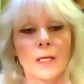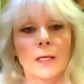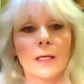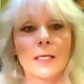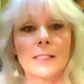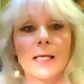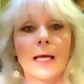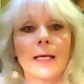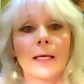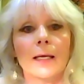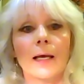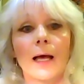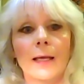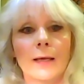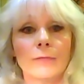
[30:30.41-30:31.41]
because I
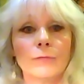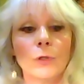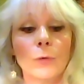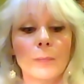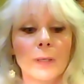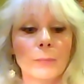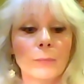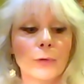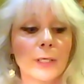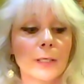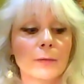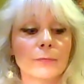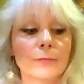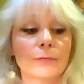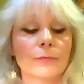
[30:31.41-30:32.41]
have no memory
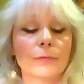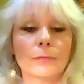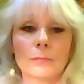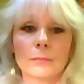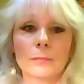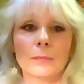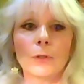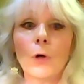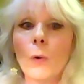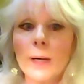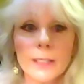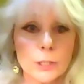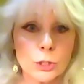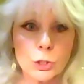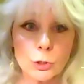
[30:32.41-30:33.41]
of
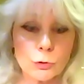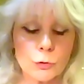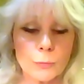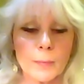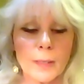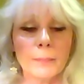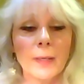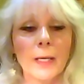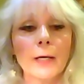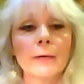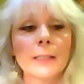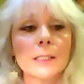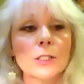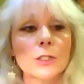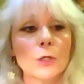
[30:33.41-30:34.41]
going to church with my
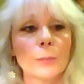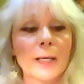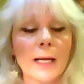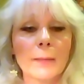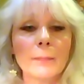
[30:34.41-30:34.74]
parents. So, but I